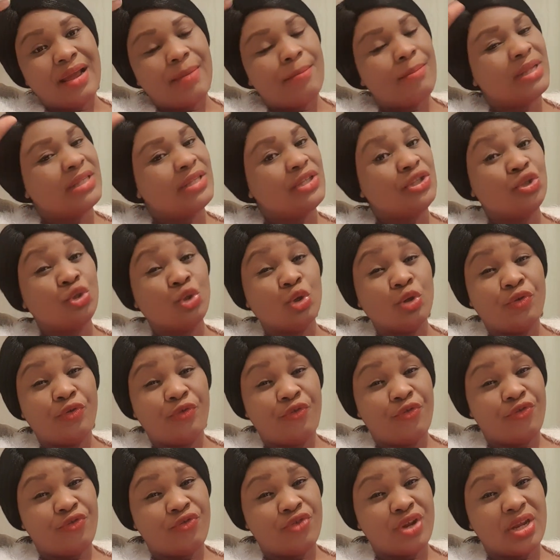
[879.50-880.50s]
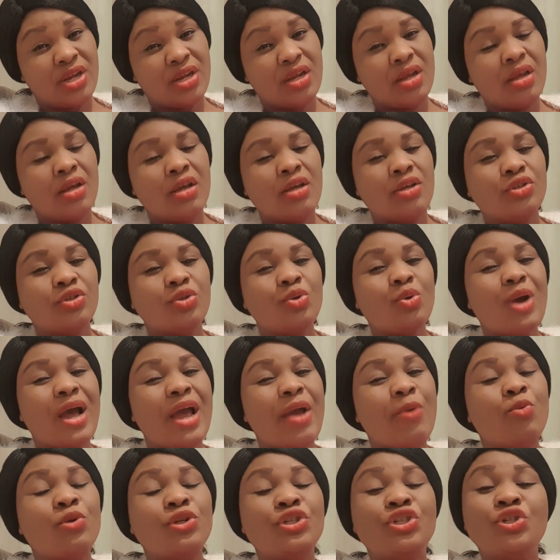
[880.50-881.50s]
but it's not free. So
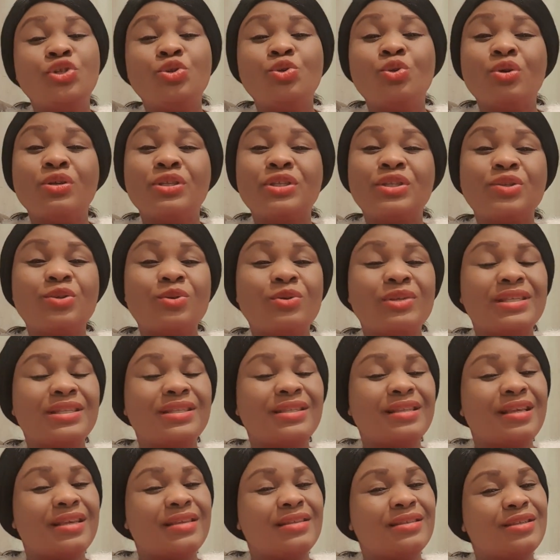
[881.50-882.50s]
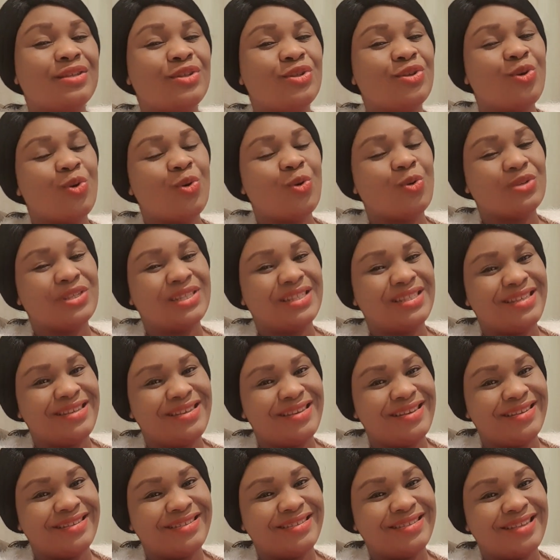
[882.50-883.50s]
I wish you all success in your
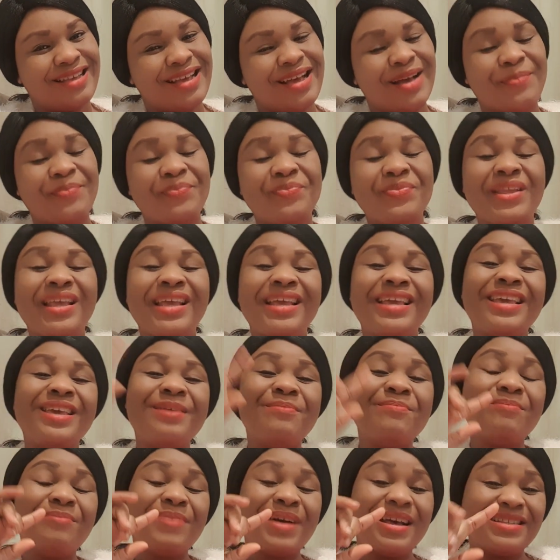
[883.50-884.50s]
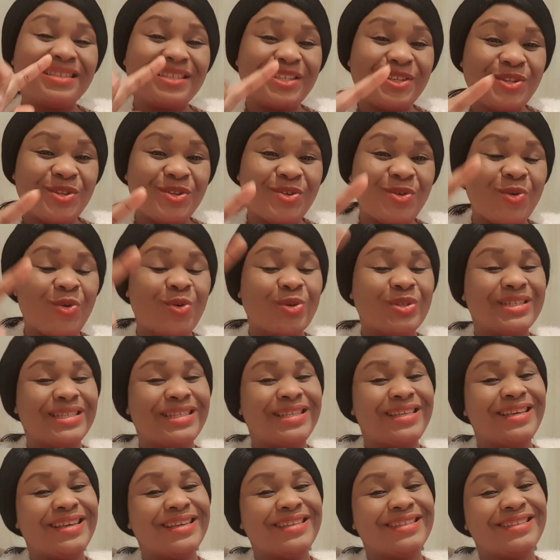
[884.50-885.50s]
Osce exam. keep passing your
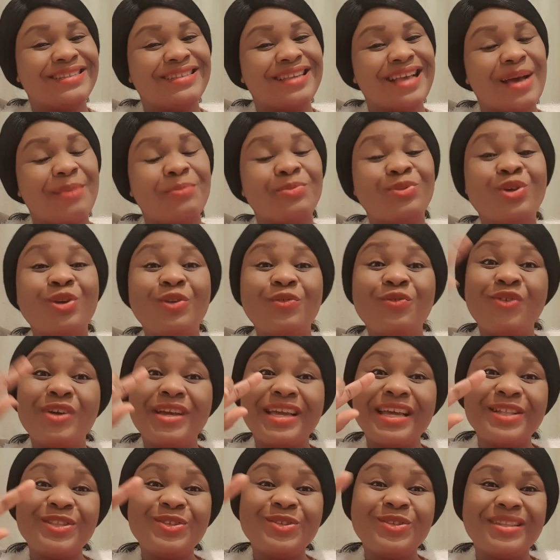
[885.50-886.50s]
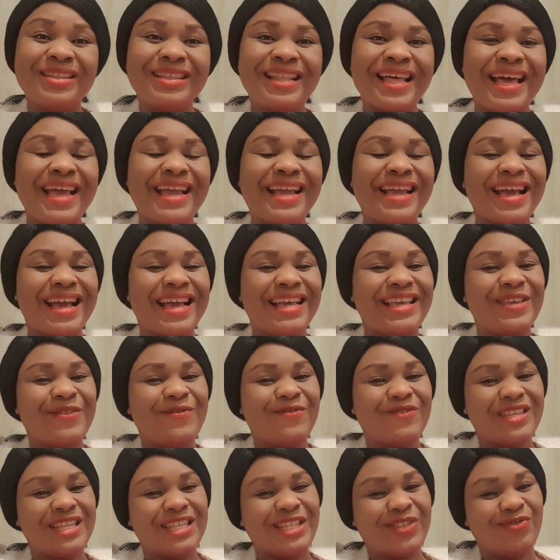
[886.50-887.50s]
Osce exam. Don't forget to like and
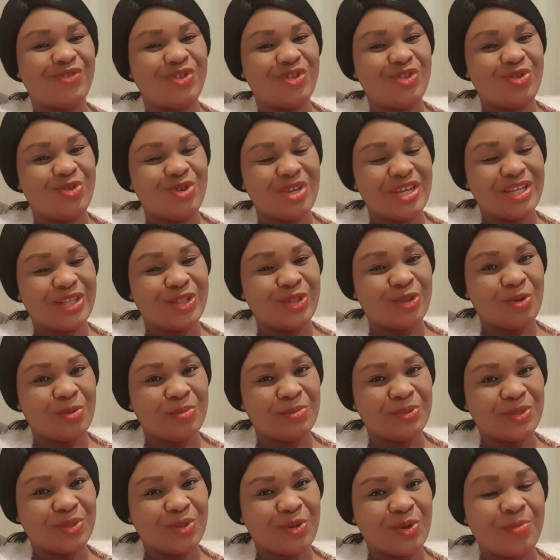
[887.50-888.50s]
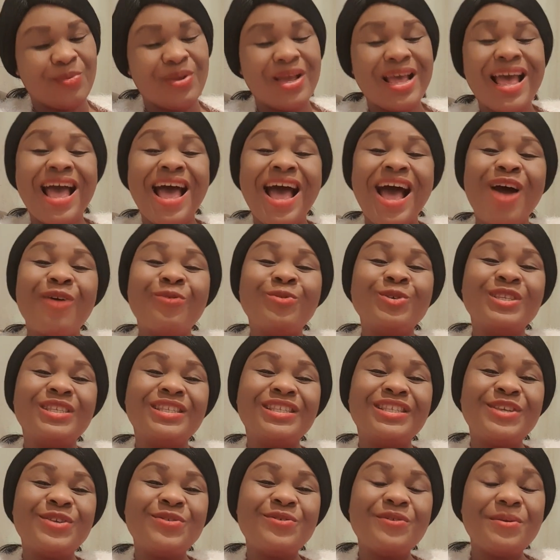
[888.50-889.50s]
give this video a thumbs up. I will
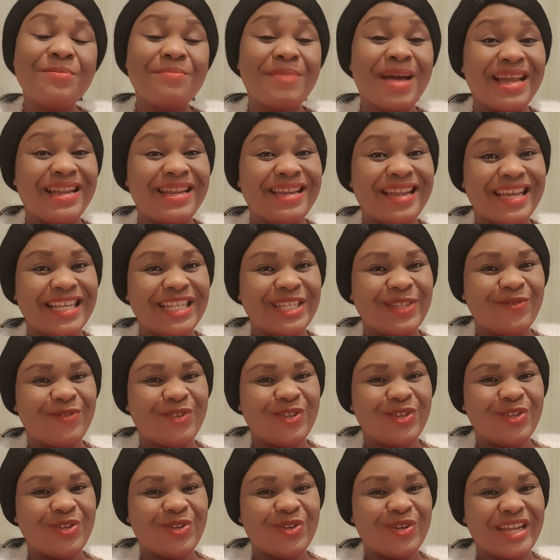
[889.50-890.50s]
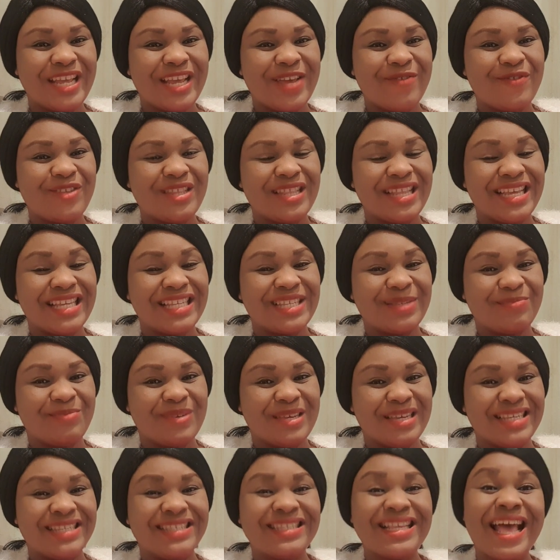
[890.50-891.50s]
see you in my next video on evidence
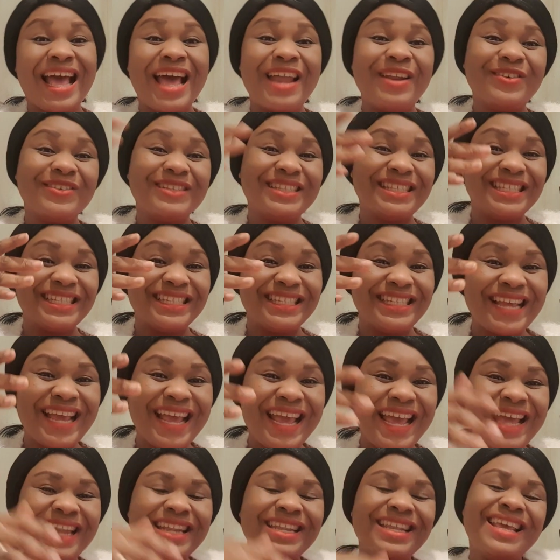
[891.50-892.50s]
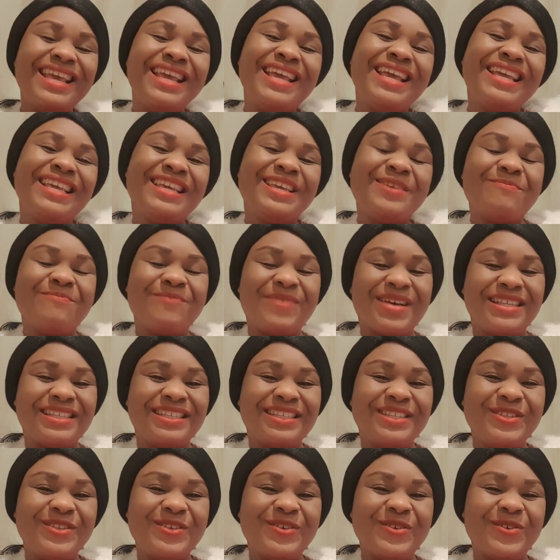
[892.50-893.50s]
based, and until then, keep
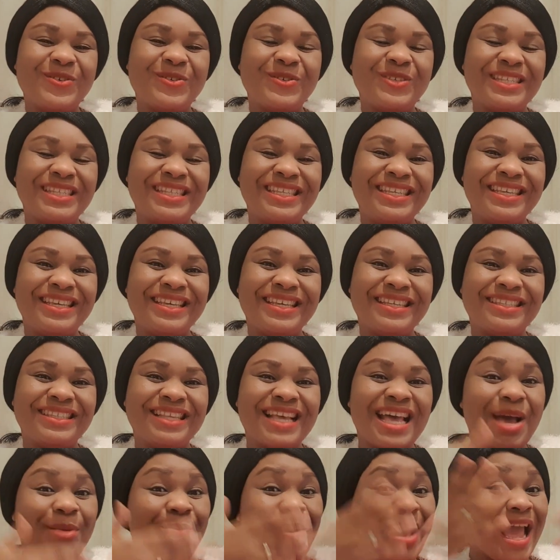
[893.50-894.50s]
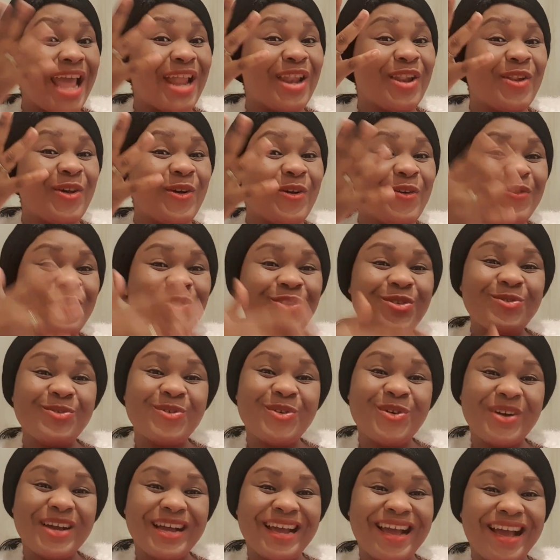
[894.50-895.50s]
passing your Osce exam. I love you
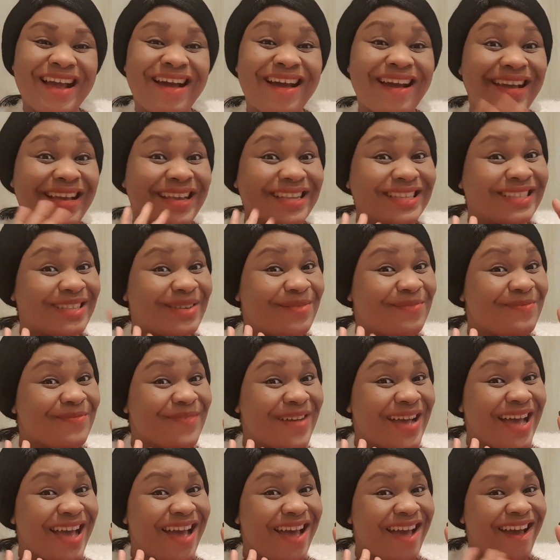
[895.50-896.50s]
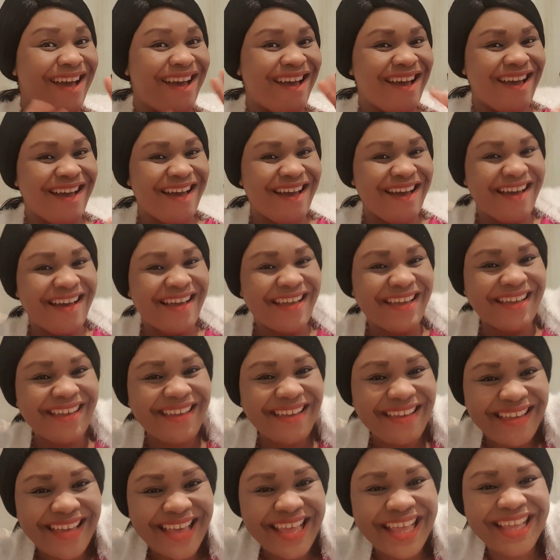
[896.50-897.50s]
all, guys.
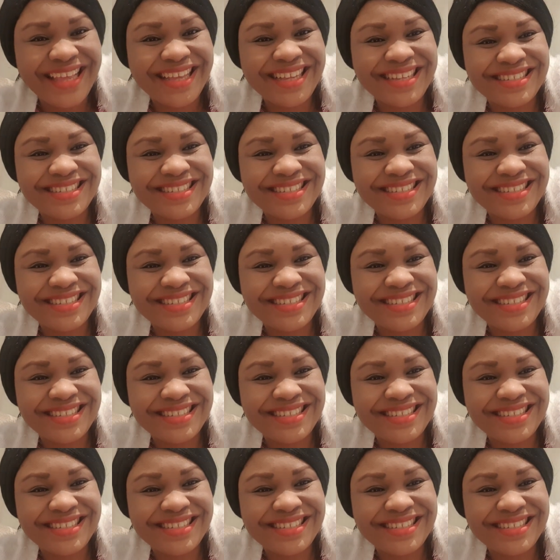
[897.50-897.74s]
Bye.